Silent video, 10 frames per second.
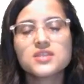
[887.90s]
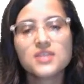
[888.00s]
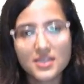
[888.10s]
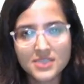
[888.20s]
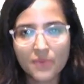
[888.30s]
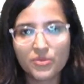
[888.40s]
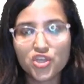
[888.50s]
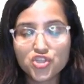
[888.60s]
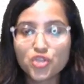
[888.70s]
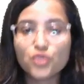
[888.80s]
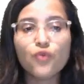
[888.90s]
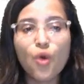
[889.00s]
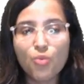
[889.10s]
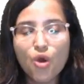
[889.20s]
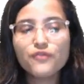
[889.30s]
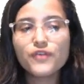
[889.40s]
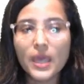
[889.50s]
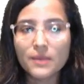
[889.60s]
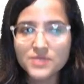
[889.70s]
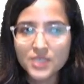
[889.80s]
in the examination in the form of
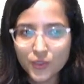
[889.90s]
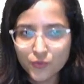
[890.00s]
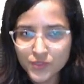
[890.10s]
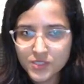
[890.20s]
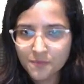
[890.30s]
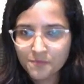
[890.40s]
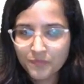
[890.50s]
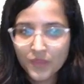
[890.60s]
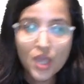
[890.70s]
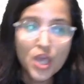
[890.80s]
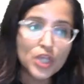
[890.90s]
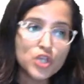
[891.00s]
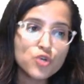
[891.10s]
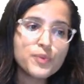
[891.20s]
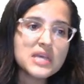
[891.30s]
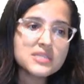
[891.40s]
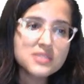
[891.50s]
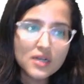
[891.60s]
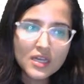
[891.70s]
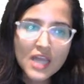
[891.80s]
MCQs. UPI
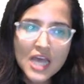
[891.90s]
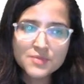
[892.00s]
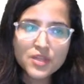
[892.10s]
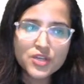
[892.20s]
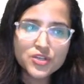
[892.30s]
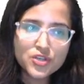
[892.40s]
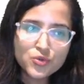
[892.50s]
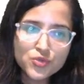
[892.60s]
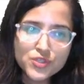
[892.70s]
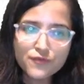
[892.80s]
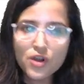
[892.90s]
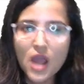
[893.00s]
Circle has been introduced for